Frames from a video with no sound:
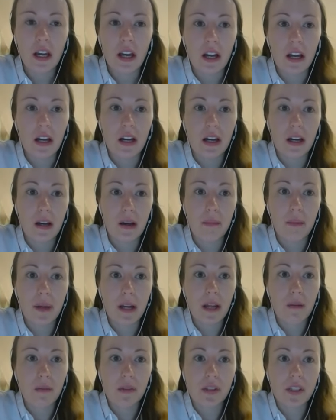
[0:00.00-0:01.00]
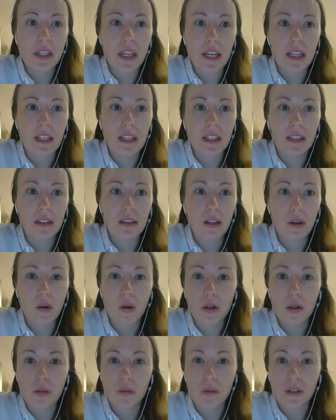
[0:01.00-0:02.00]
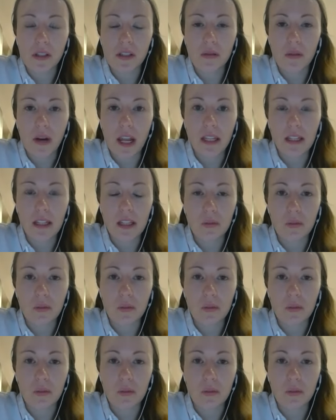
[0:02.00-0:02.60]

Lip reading: But I would say that the course was great.